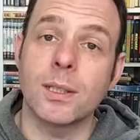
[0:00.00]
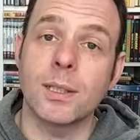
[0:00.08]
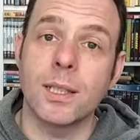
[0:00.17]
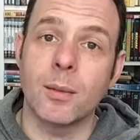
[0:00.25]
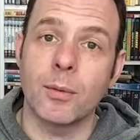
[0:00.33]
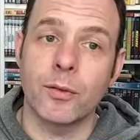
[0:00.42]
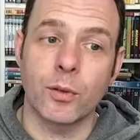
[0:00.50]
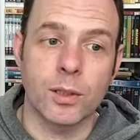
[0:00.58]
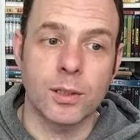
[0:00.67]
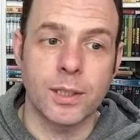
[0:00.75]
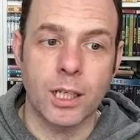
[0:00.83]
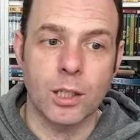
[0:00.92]
to see that before
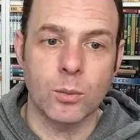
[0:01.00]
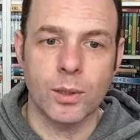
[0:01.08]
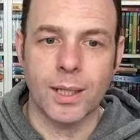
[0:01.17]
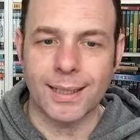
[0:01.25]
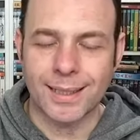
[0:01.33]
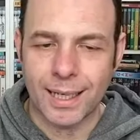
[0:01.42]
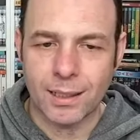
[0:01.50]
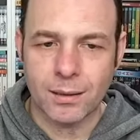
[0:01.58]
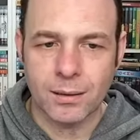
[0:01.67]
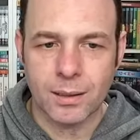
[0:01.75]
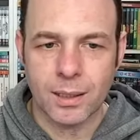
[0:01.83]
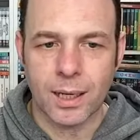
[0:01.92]
the second one again.